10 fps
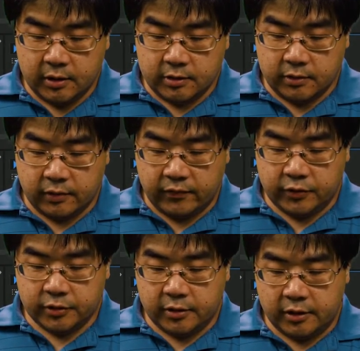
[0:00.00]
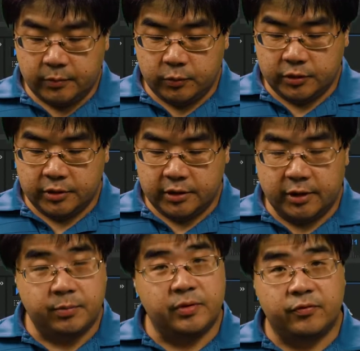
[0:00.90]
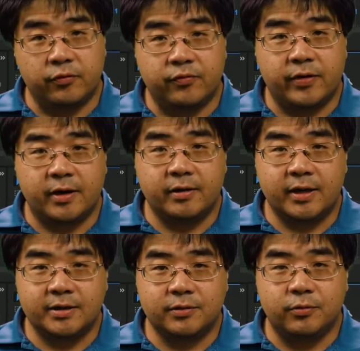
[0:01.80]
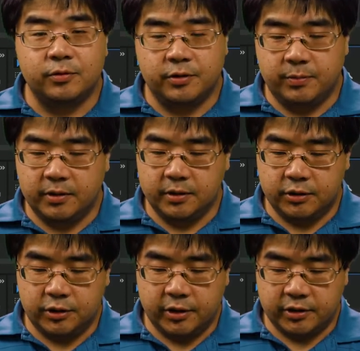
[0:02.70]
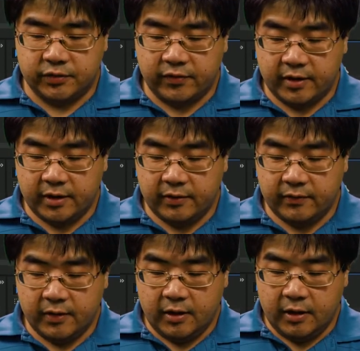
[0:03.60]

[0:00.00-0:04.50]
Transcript: So the first clip, which is the MP4 file, that's going to be the GH5.